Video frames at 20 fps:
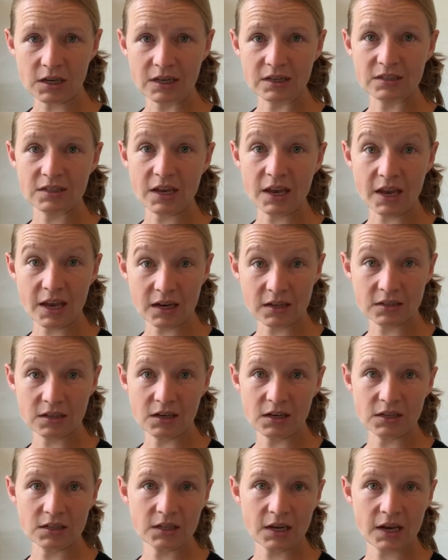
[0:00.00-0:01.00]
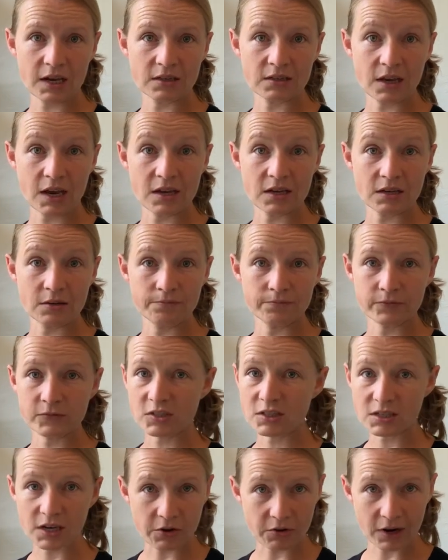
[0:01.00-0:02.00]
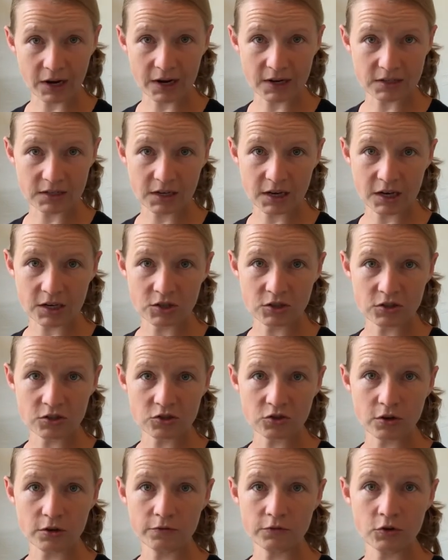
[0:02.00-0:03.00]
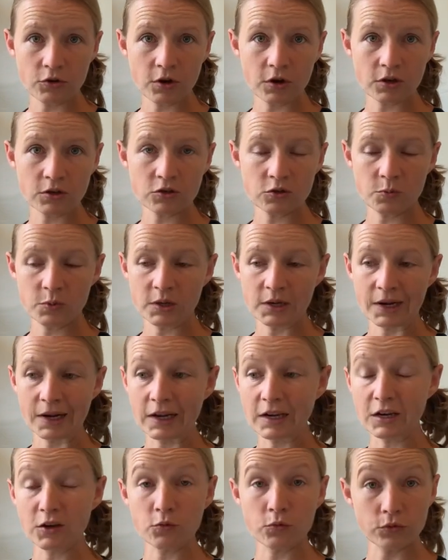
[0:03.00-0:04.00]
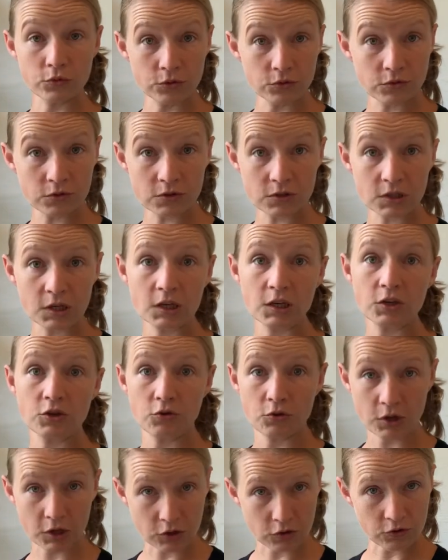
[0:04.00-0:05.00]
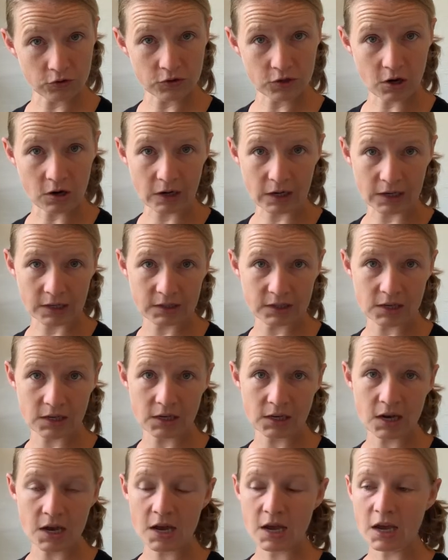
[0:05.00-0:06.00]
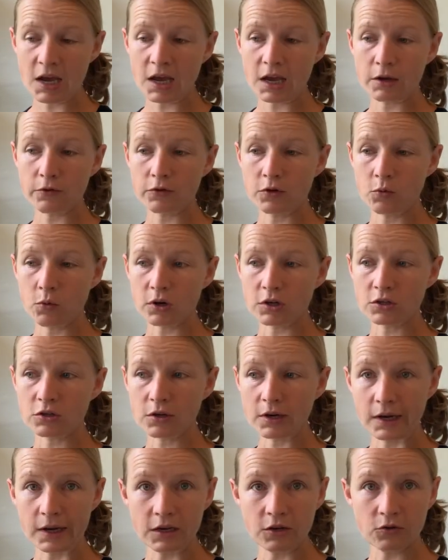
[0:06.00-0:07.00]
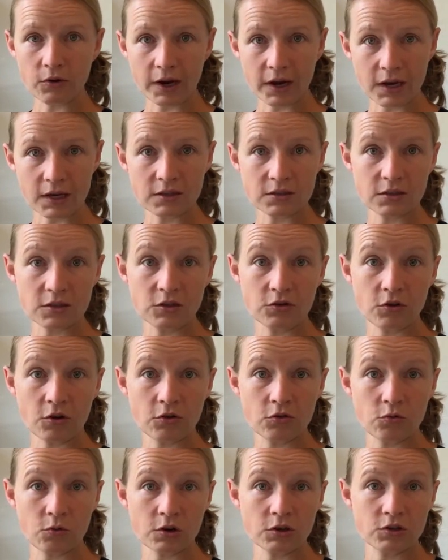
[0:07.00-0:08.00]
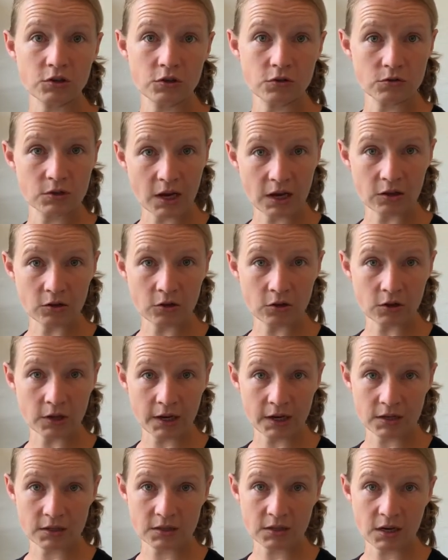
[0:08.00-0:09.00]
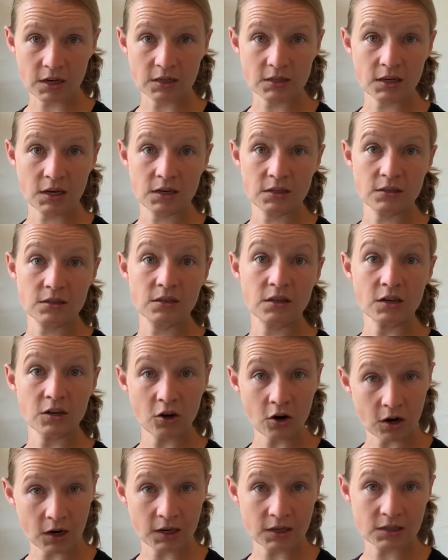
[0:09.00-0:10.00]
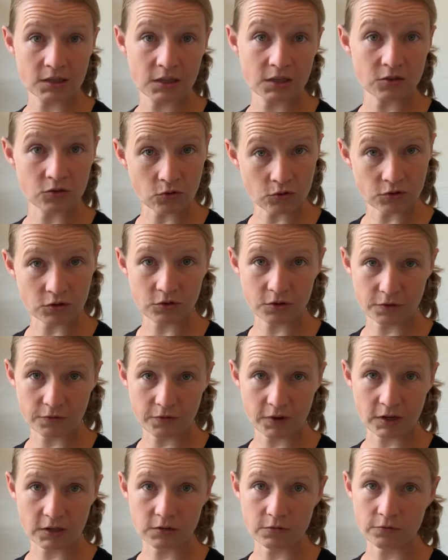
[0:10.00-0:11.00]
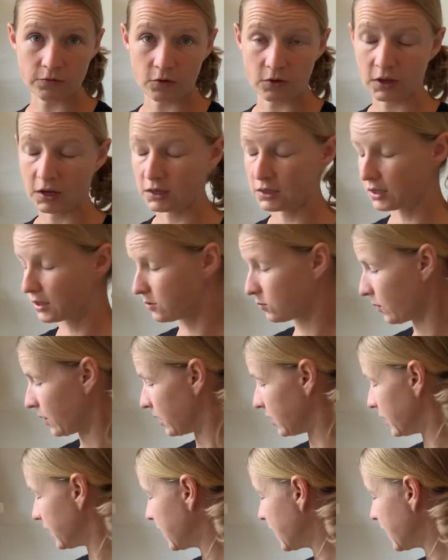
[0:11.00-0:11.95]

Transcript: It's excellent as a sterilizing agent. So if you're going to be cleaning wounds, you can use garlic tea. If you want to clean your hands and you don't want to use alcohol hand sanitizer, then garlic tea is also effective for that as well.